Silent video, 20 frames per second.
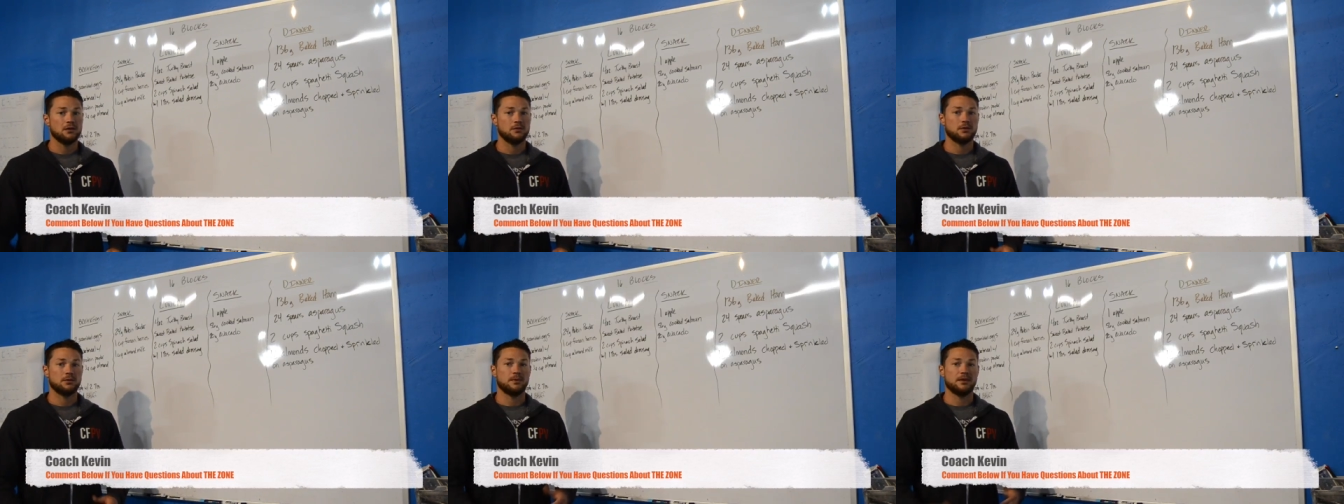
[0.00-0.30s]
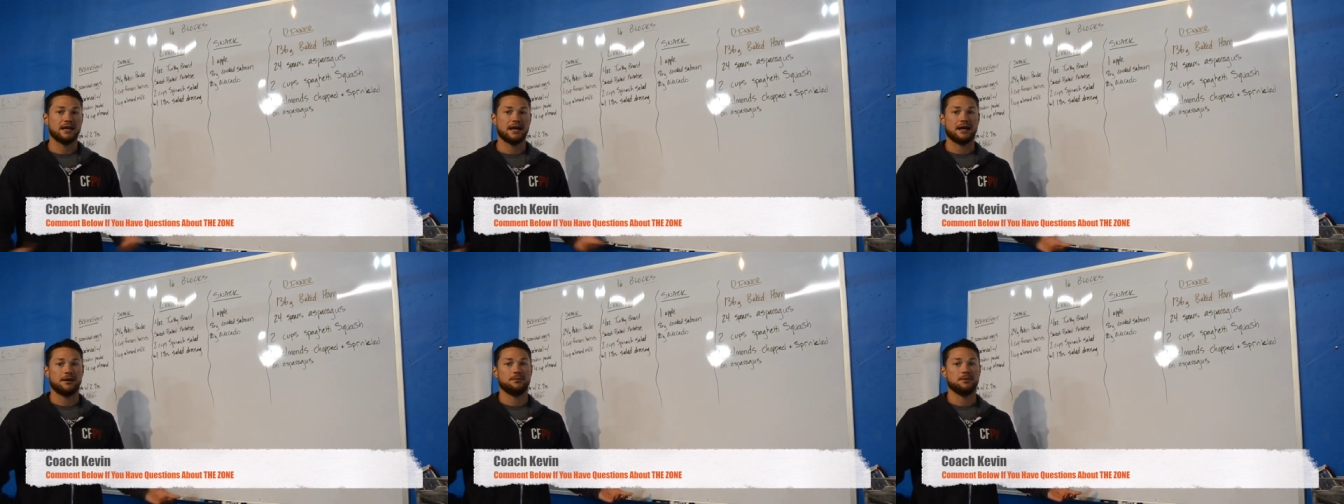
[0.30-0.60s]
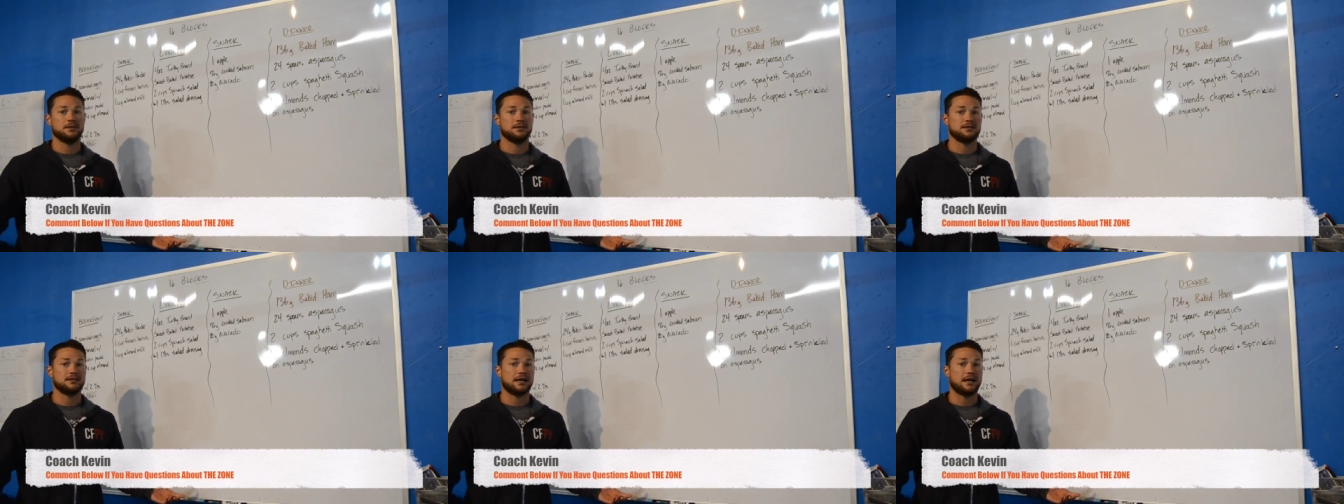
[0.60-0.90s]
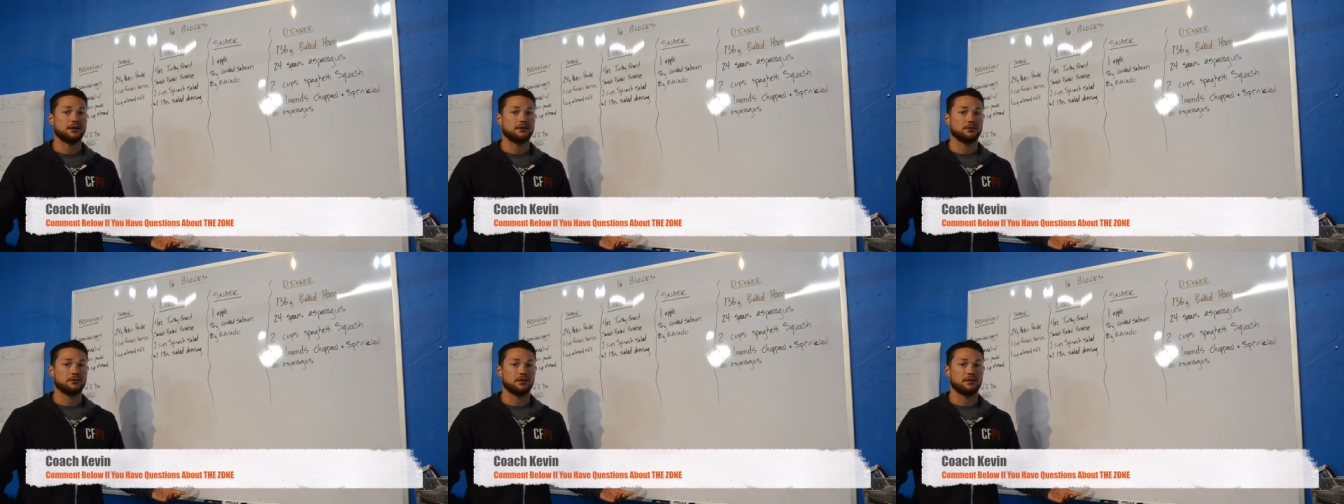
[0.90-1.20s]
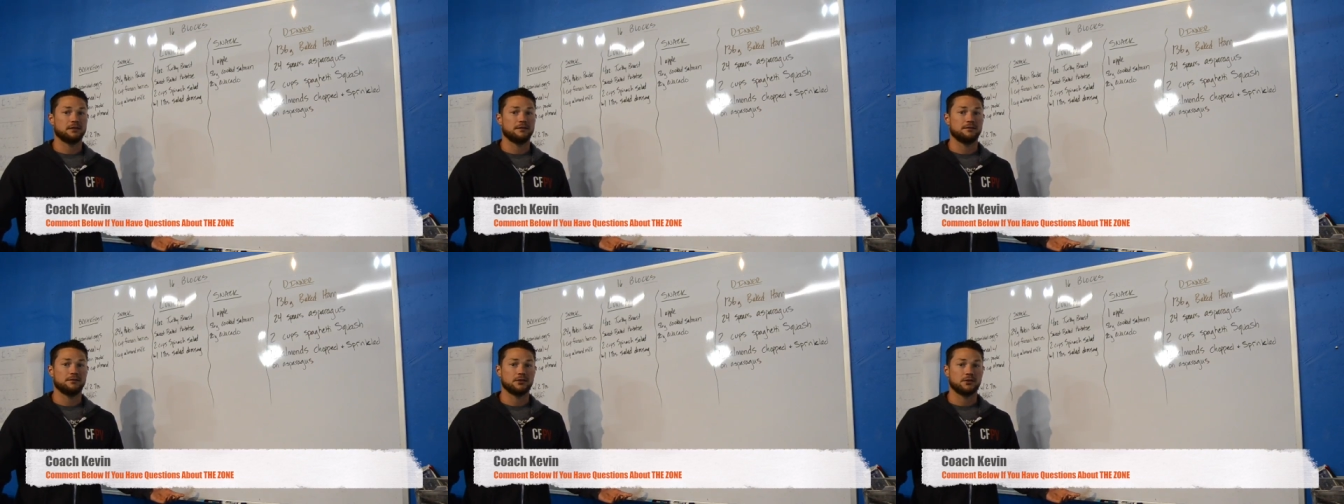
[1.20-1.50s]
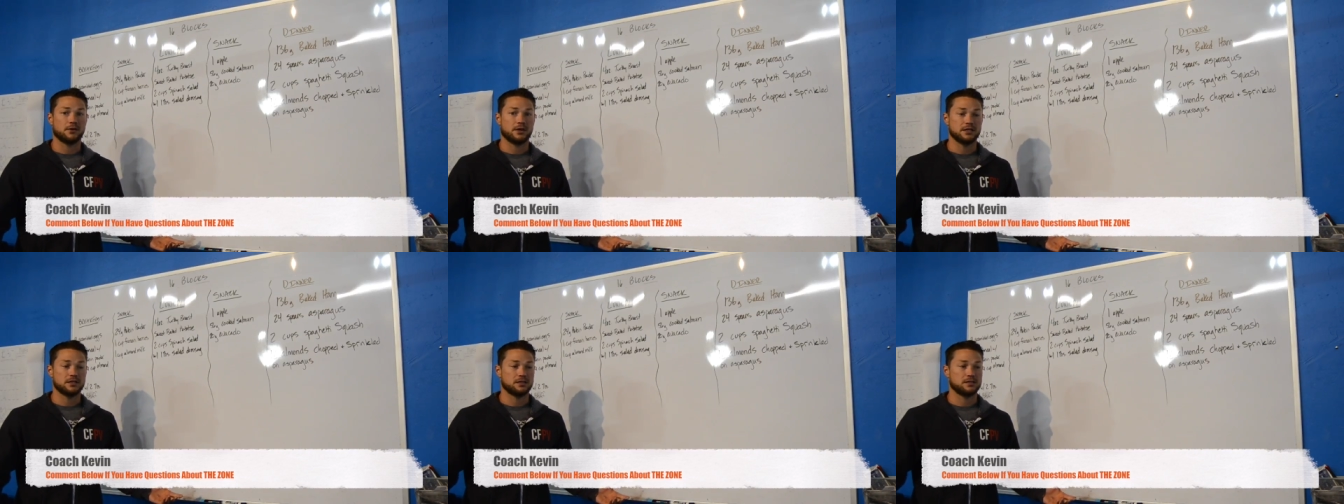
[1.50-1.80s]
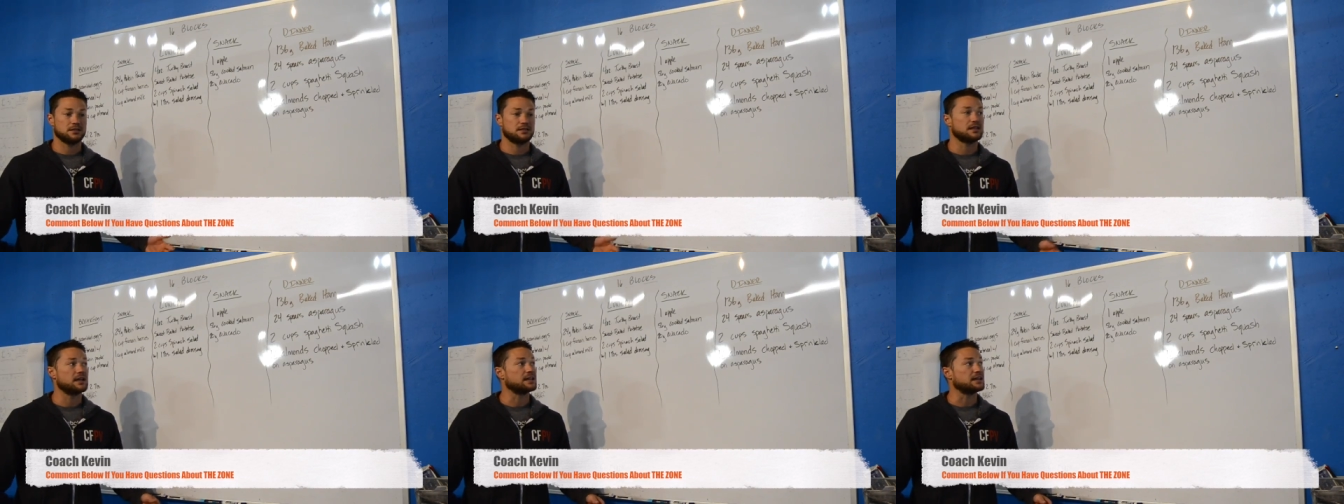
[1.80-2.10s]
We'd be happy to tackle any of the
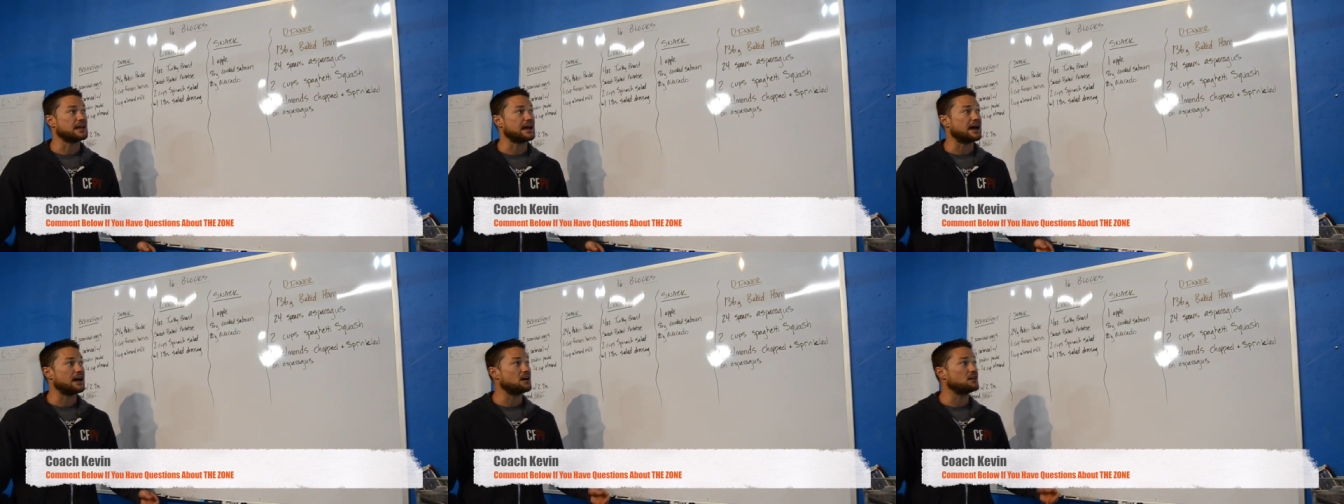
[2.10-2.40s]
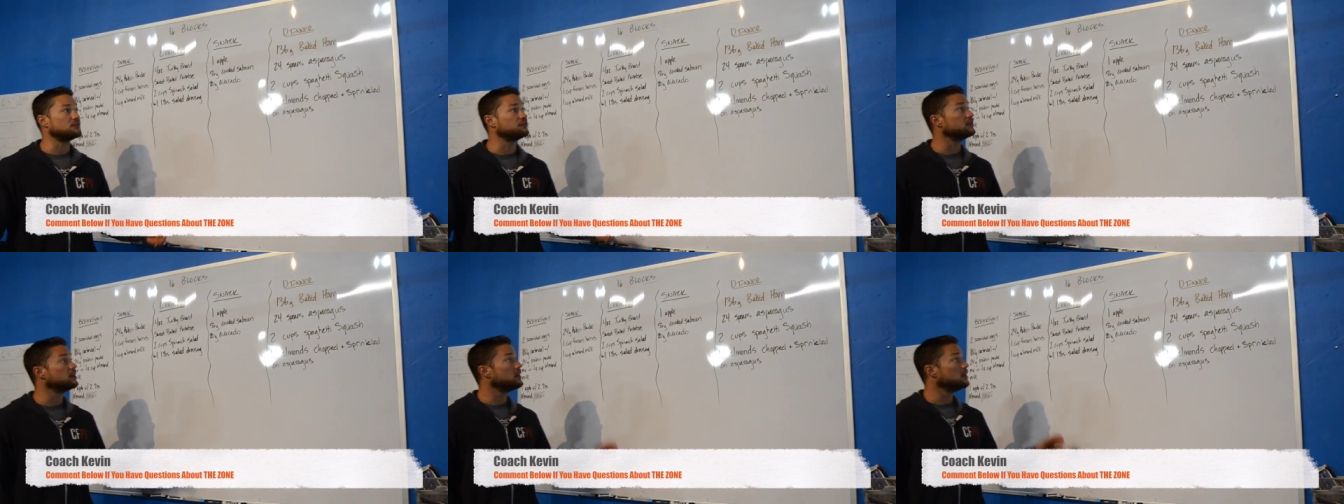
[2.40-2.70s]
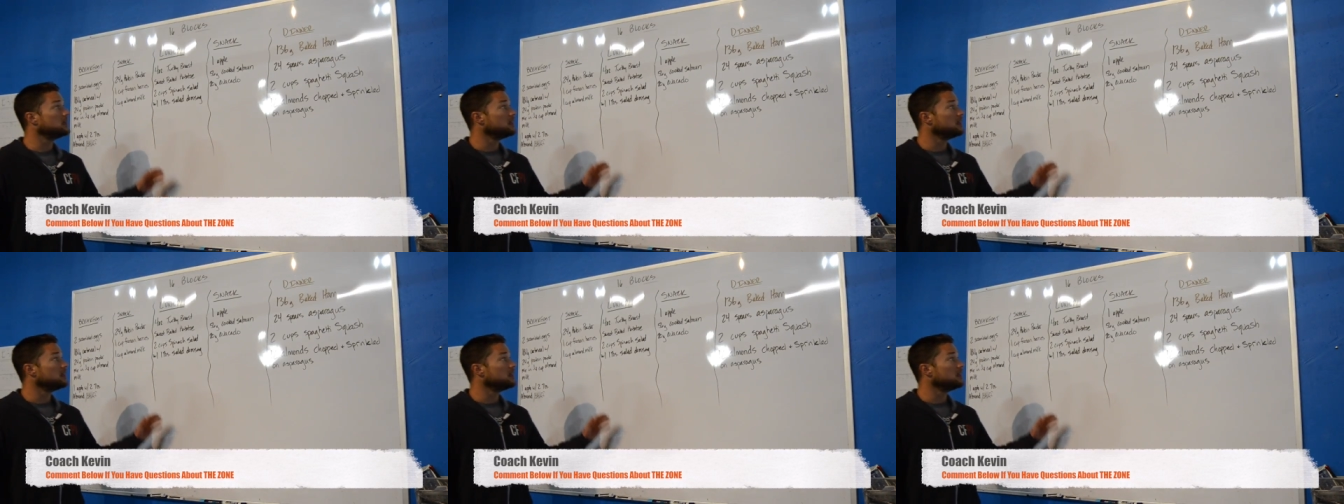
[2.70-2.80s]
questions that you have.